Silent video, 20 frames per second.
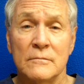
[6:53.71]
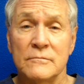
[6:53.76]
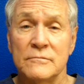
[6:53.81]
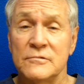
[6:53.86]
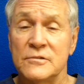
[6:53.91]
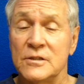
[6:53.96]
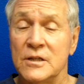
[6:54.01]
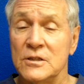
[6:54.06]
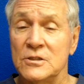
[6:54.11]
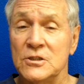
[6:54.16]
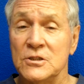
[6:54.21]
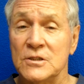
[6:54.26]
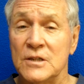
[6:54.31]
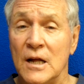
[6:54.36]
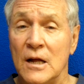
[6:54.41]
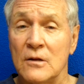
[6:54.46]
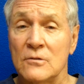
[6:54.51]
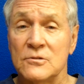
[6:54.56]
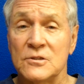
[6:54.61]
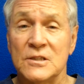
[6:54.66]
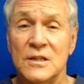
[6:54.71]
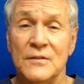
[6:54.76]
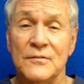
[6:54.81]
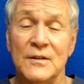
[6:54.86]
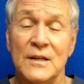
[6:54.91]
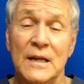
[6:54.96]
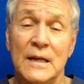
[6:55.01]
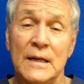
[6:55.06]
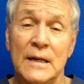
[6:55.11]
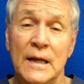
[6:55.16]
stitches out
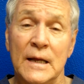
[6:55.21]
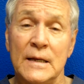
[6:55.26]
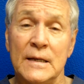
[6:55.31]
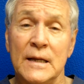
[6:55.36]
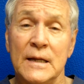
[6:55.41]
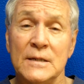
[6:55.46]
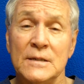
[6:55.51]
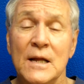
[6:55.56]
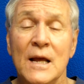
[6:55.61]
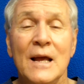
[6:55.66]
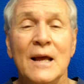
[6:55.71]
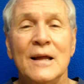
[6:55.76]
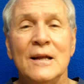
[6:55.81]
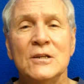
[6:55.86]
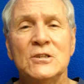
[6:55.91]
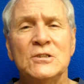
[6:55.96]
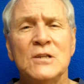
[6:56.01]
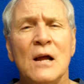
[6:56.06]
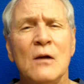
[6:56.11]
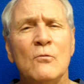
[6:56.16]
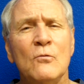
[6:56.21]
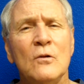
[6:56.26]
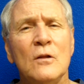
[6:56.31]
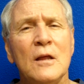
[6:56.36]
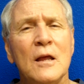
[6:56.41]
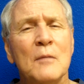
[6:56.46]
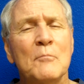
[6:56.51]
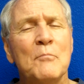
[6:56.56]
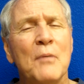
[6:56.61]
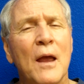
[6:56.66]
7, 8, 9 days. And it's not
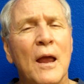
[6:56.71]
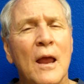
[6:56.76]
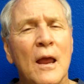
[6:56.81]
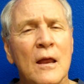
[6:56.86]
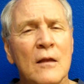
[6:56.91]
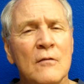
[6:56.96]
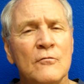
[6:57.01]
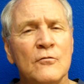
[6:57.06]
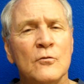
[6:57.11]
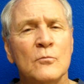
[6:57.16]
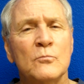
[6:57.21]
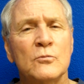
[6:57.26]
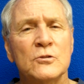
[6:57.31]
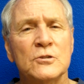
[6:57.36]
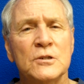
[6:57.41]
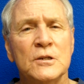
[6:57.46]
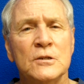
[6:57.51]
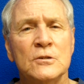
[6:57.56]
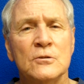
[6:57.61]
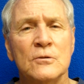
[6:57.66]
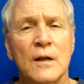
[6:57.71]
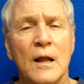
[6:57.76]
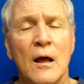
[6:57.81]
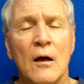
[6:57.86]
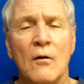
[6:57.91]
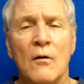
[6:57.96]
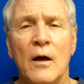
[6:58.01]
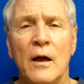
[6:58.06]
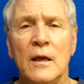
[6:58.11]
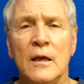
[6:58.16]
really a painful procedure.
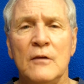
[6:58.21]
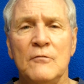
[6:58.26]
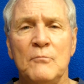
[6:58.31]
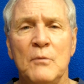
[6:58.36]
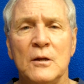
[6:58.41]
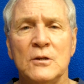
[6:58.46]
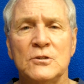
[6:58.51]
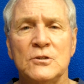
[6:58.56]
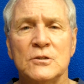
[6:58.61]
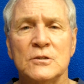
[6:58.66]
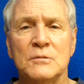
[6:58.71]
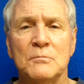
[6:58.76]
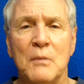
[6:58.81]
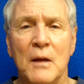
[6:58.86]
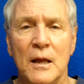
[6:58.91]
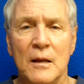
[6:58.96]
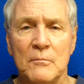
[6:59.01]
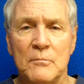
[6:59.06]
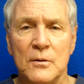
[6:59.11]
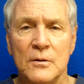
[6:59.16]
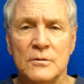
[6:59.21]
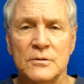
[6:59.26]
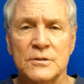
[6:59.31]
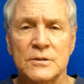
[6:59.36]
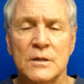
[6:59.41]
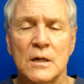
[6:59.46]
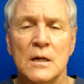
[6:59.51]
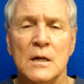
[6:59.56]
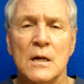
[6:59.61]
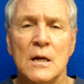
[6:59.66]
Now, I give patients pain
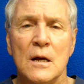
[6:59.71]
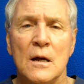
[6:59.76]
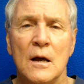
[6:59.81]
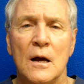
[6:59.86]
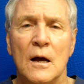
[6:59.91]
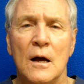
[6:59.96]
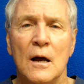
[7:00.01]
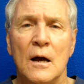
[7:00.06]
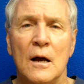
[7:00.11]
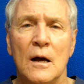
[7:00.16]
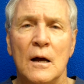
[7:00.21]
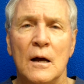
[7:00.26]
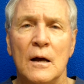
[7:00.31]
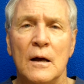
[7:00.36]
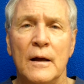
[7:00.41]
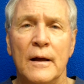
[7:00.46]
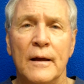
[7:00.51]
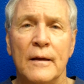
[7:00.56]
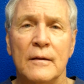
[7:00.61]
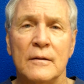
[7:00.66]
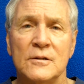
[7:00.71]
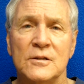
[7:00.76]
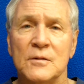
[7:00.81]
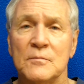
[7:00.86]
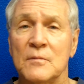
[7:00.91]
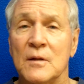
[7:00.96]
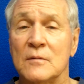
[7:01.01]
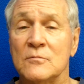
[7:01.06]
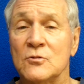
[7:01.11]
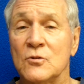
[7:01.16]
pills. I
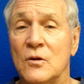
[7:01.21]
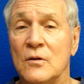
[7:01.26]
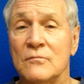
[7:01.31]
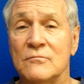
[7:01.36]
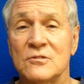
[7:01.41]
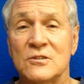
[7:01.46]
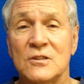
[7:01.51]
sometimes will give them